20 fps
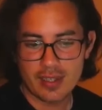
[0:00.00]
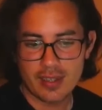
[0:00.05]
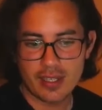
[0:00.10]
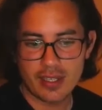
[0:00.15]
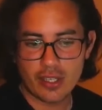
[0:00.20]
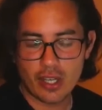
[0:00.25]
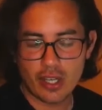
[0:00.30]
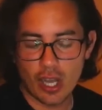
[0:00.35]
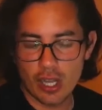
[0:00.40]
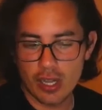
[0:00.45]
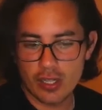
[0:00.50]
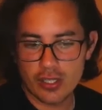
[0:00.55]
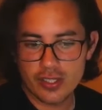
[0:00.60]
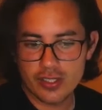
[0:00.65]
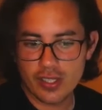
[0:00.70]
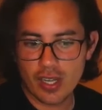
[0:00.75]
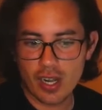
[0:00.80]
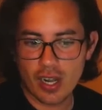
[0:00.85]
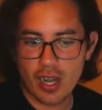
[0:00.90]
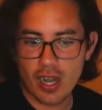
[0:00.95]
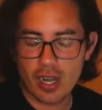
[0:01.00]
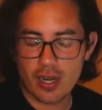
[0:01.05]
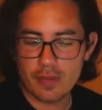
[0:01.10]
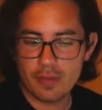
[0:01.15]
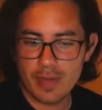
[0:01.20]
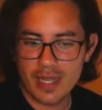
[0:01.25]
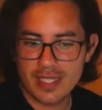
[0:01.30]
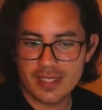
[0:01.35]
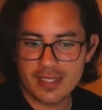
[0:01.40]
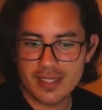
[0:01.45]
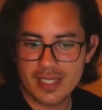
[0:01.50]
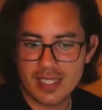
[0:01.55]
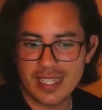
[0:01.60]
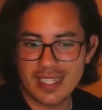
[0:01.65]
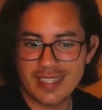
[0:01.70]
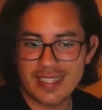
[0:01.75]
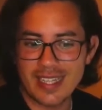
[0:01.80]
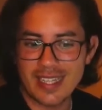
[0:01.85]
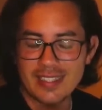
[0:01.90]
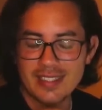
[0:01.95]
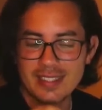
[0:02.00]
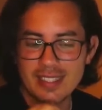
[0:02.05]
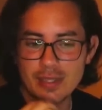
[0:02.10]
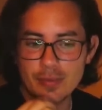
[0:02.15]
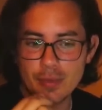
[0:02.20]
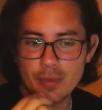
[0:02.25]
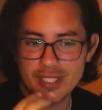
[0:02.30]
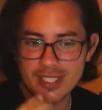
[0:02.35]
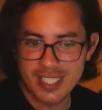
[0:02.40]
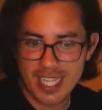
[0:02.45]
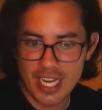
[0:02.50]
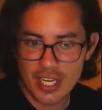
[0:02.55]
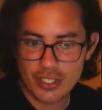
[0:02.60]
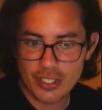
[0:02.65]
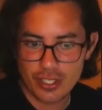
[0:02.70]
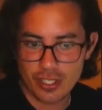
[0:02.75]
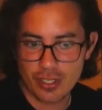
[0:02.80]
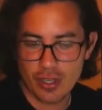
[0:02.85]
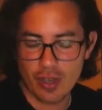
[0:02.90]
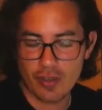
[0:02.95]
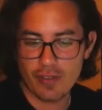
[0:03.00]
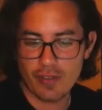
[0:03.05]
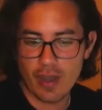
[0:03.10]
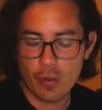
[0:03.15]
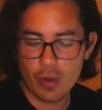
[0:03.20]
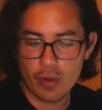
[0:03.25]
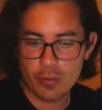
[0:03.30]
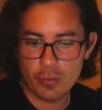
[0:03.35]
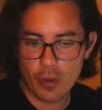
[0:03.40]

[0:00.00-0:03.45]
The colors are basically the interpretation of our